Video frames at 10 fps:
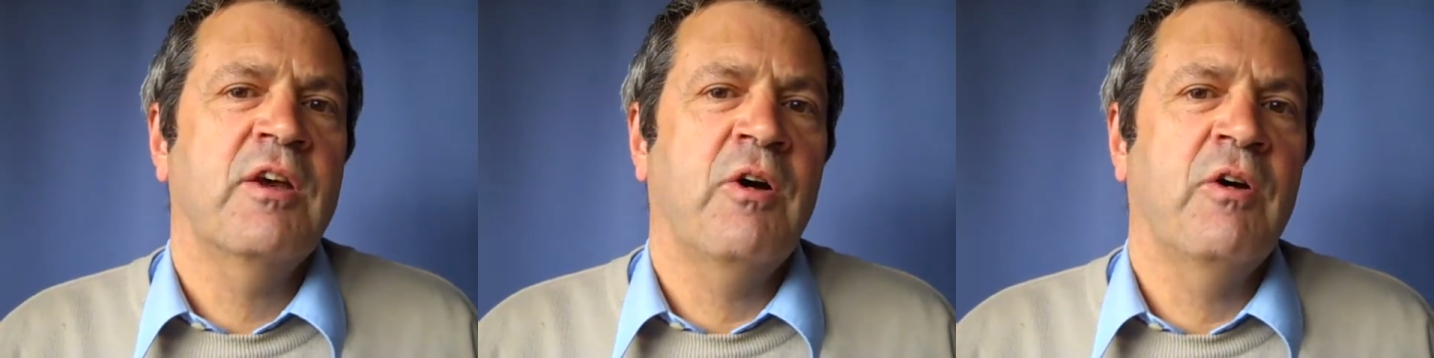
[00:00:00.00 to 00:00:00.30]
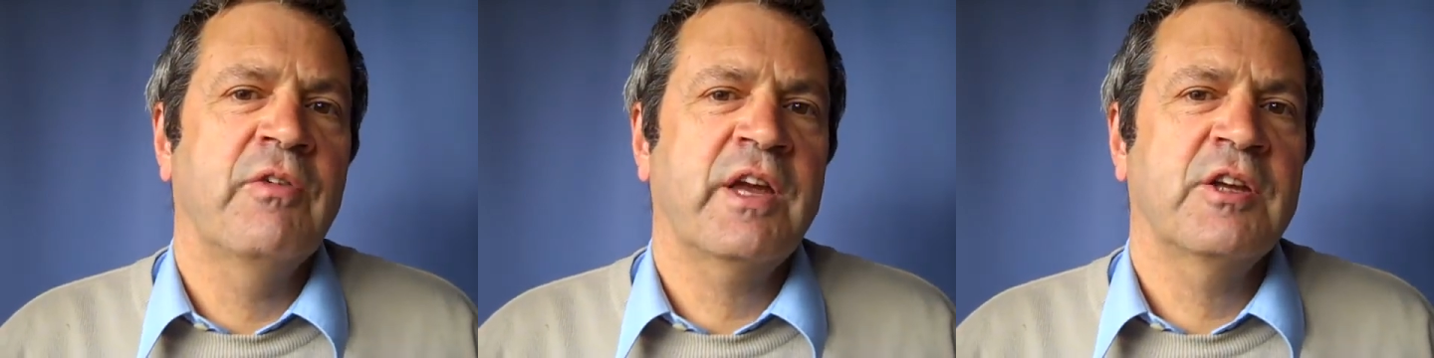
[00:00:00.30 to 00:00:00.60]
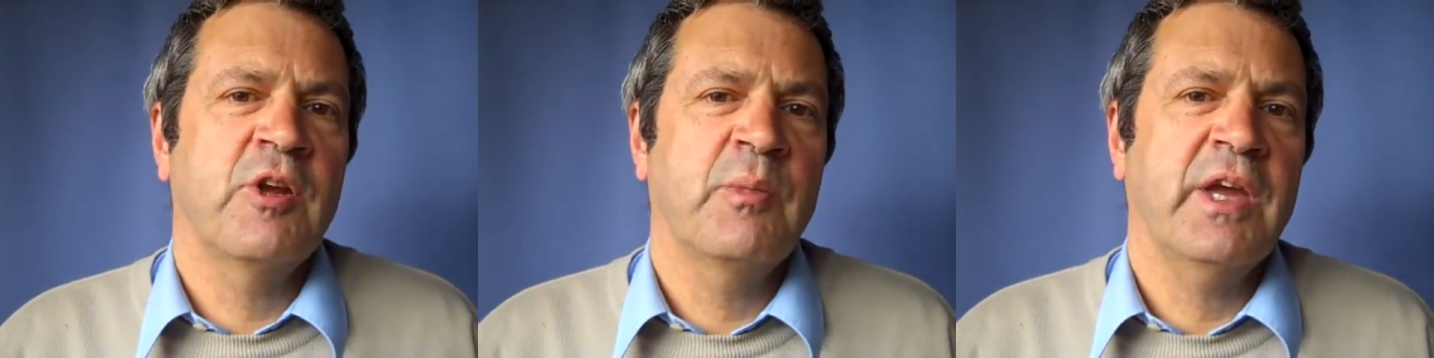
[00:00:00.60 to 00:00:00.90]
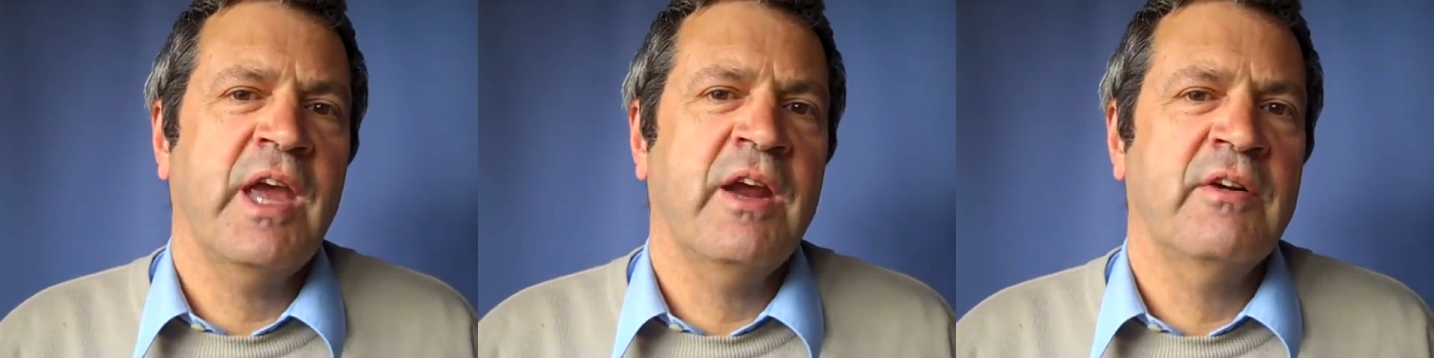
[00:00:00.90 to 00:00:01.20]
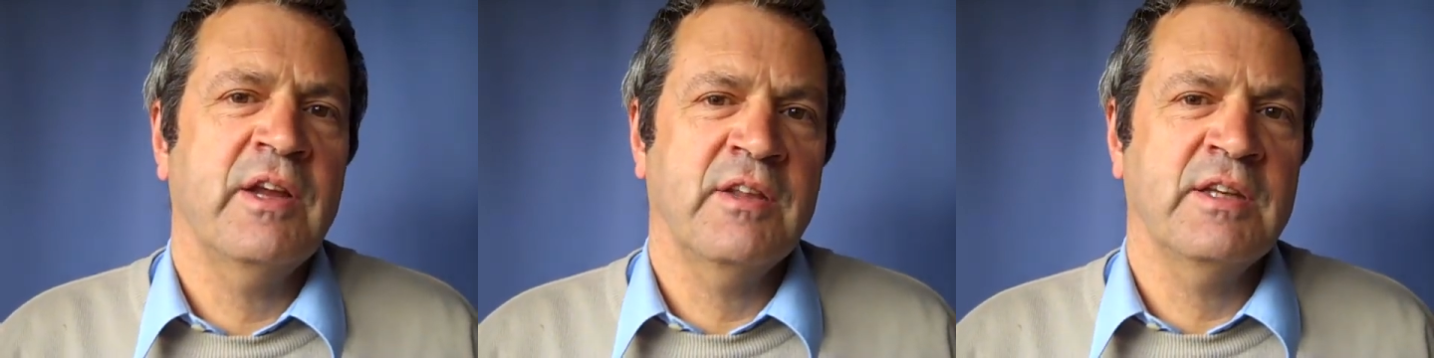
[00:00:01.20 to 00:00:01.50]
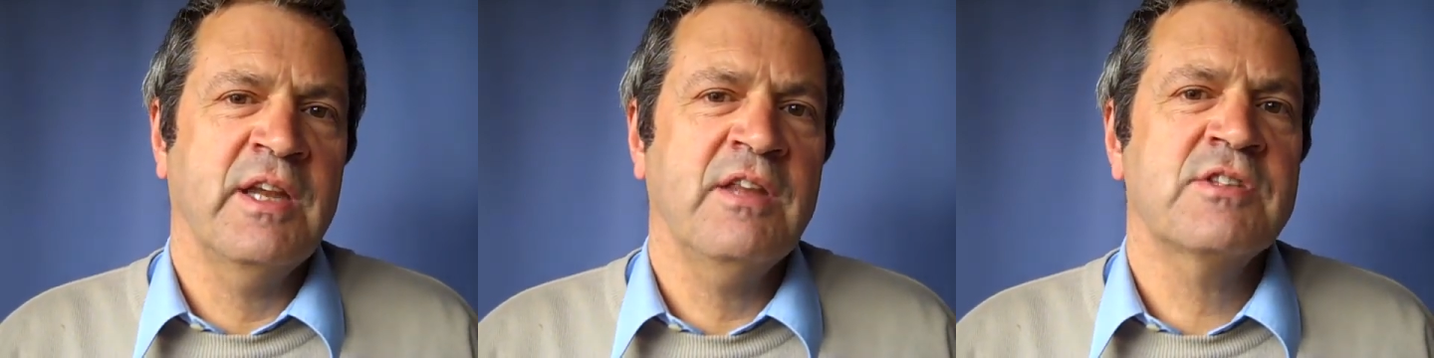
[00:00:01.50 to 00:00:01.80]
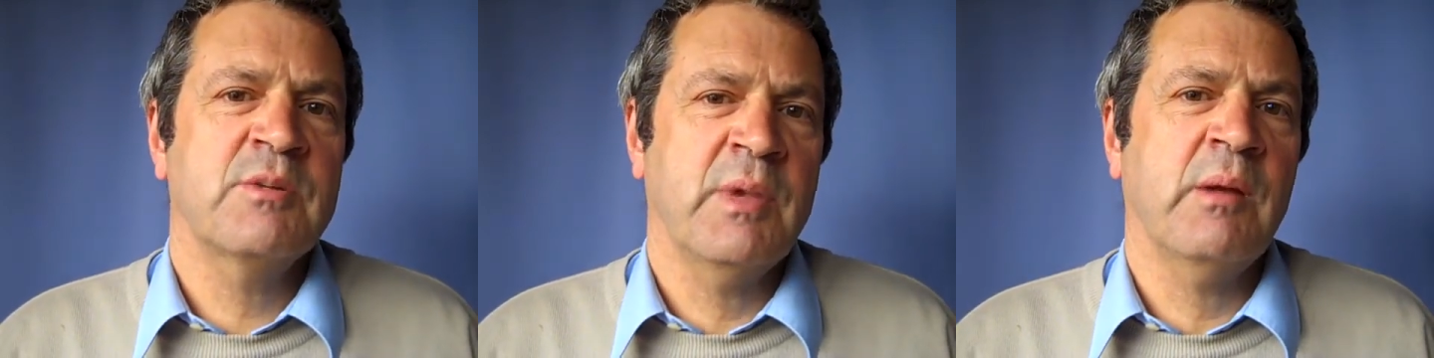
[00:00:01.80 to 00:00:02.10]
of economic area that
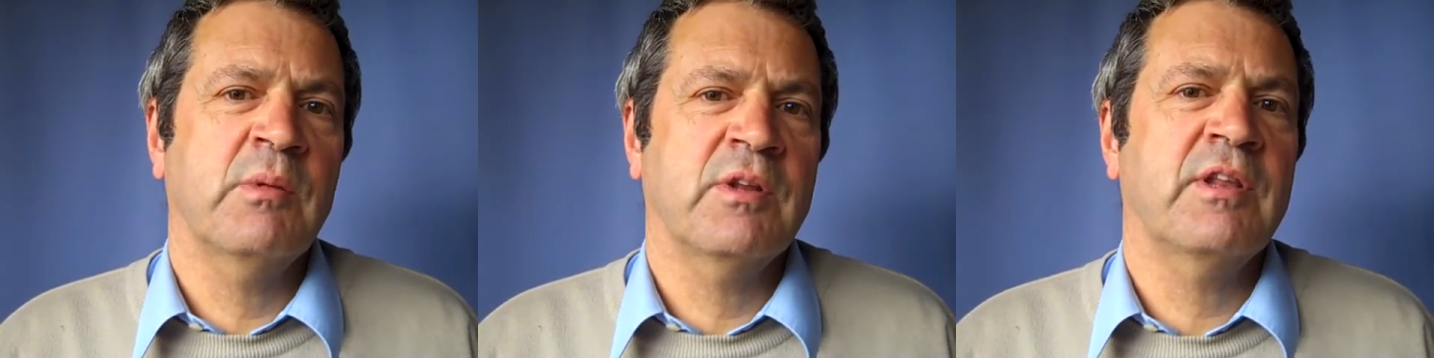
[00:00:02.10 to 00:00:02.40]
needs to be able